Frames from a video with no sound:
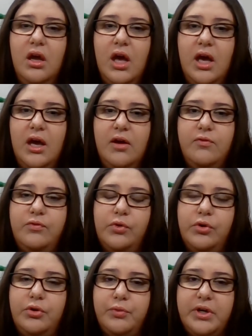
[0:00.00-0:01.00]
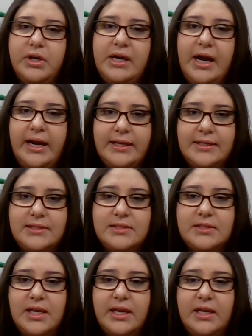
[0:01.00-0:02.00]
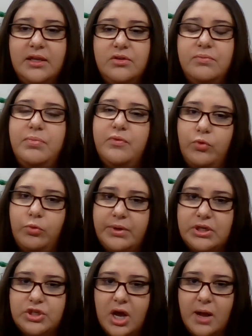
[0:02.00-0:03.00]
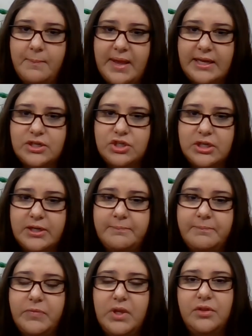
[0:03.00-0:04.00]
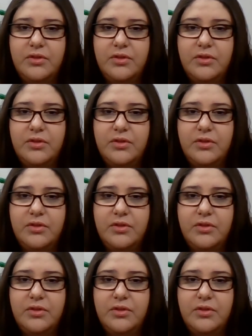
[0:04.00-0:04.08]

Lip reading: for career guidance and performing job matching.